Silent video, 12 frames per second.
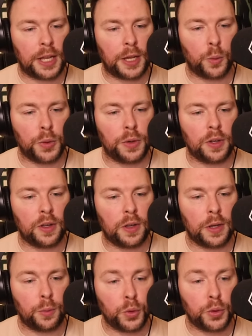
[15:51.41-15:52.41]
It
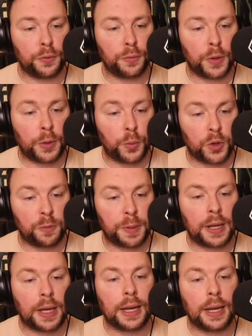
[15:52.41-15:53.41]
would have
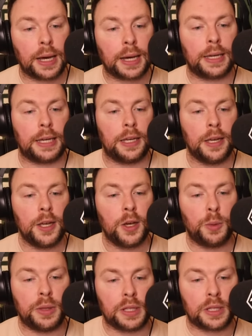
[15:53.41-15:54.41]
been unlucky
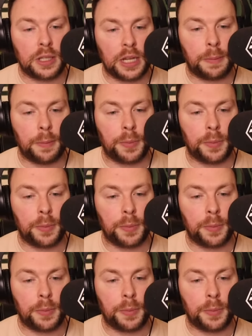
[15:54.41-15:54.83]
with the slip,